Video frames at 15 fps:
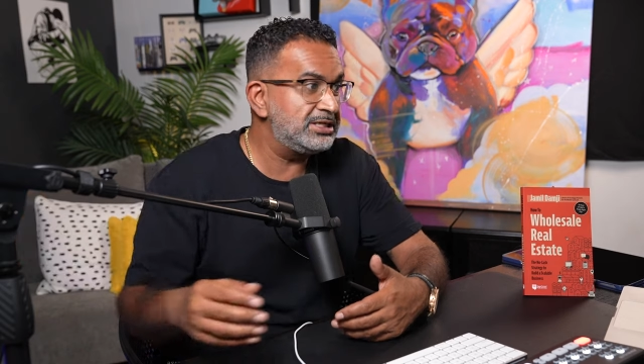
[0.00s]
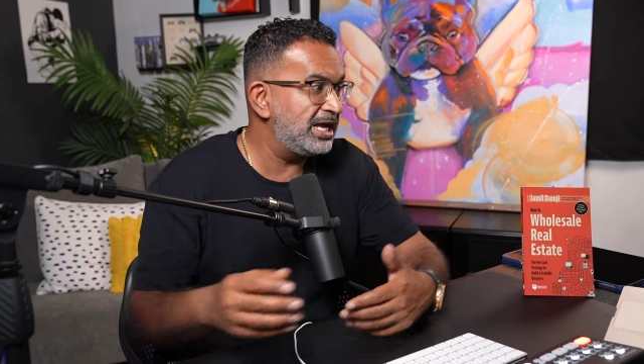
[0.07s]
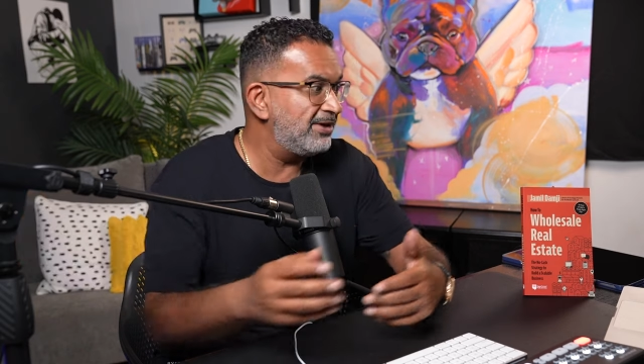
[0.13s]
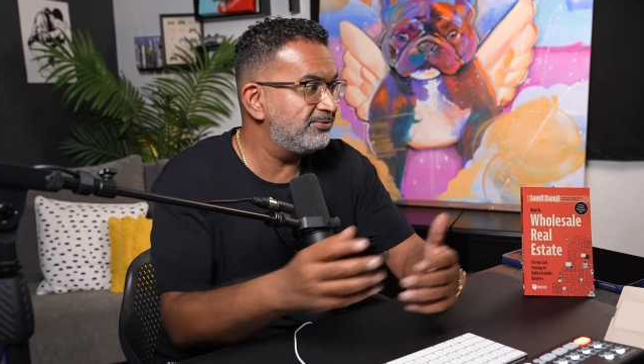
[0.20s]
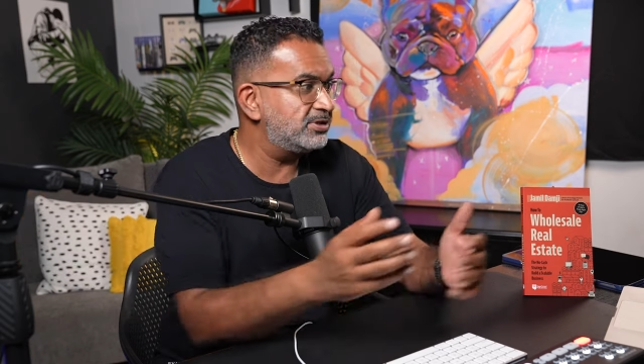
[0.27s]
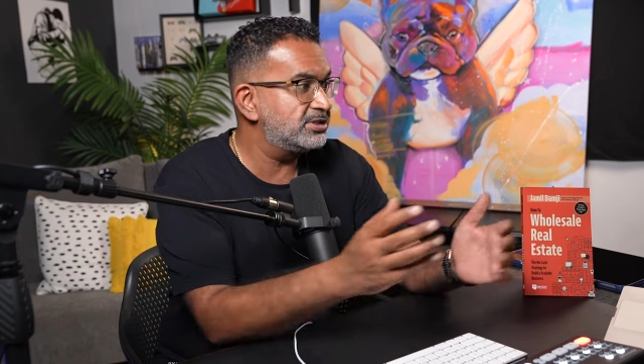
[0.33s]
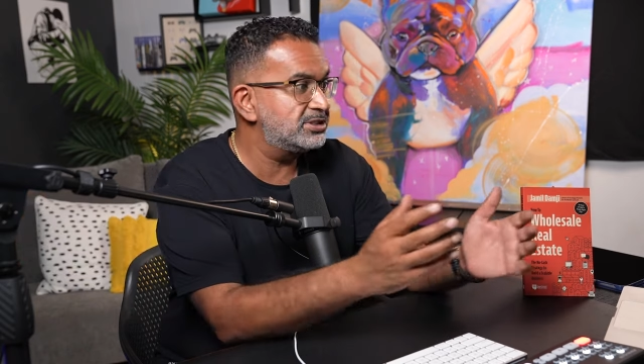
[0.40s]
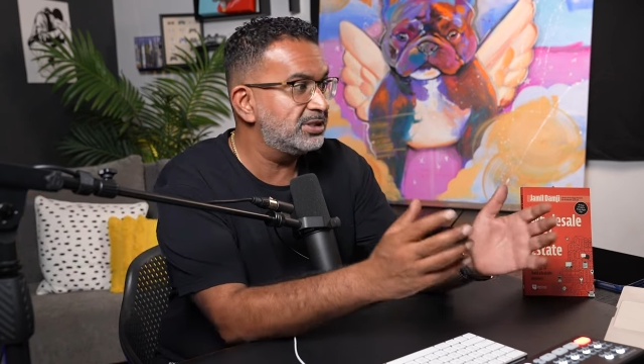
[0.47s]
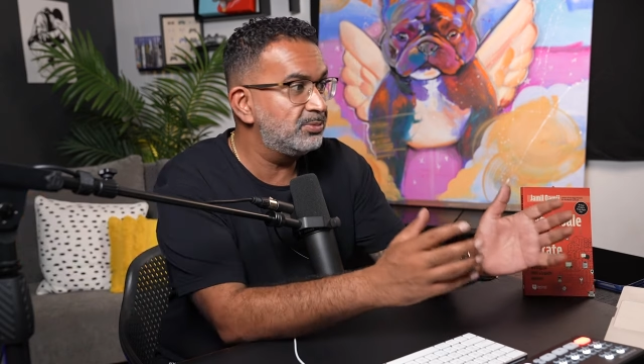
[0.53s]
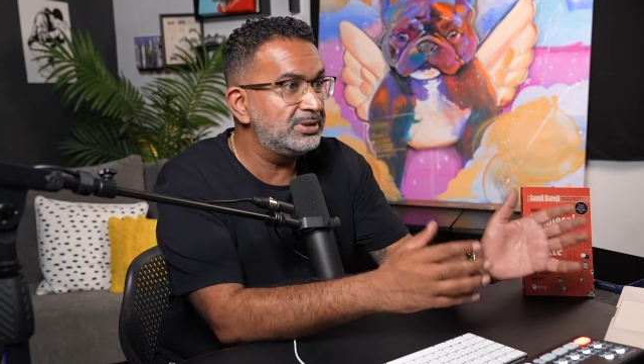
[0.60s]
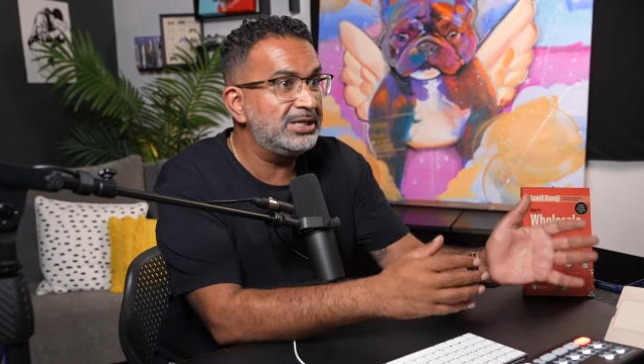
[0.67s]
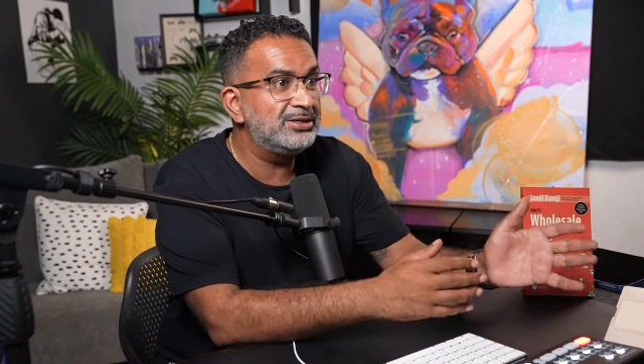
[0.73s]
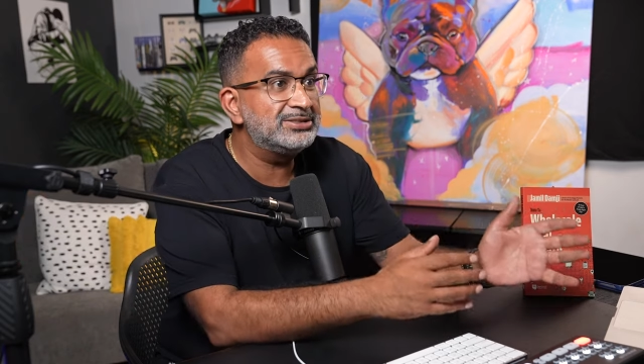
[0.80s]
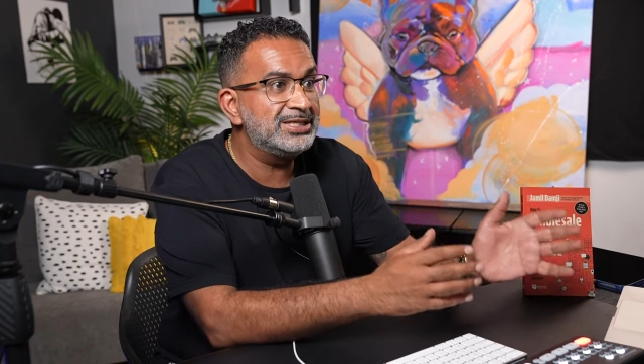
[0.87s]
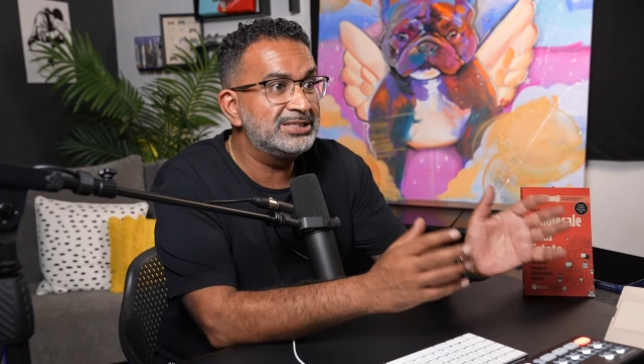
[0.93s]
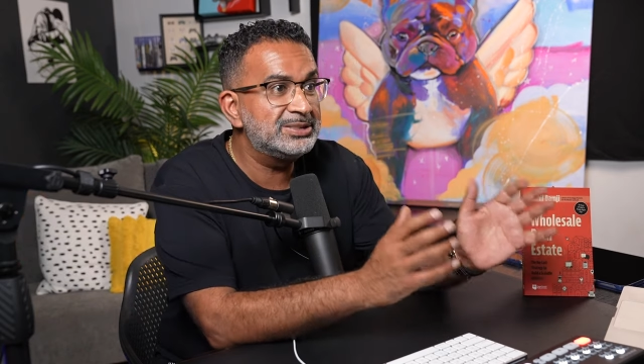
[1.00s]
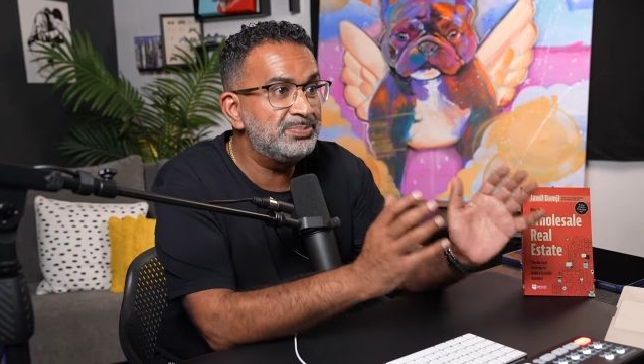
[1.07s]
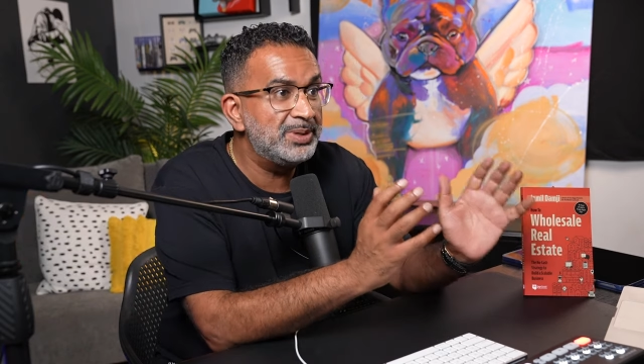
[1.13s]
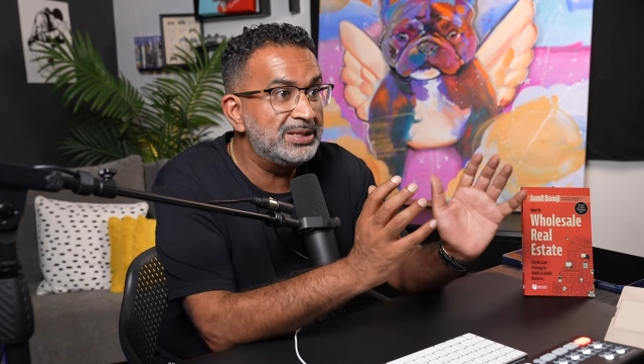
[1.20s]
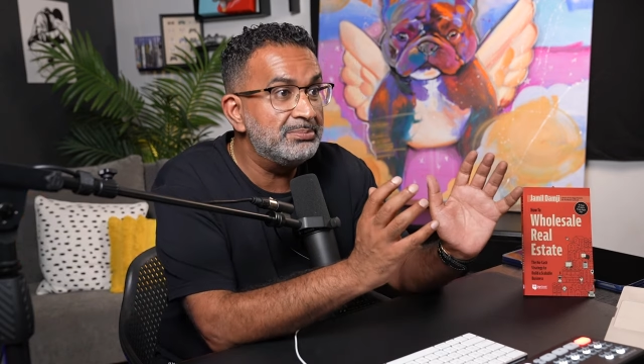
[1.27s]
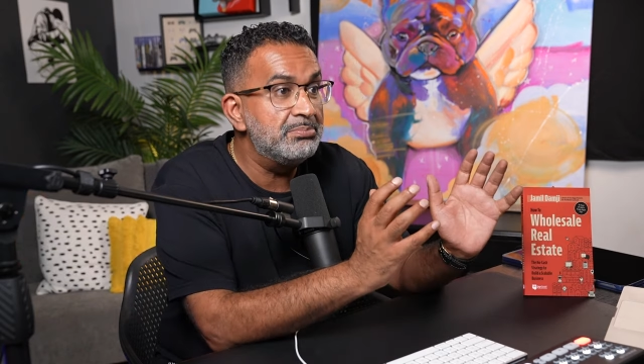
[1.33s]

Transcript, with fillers: after someone else had spent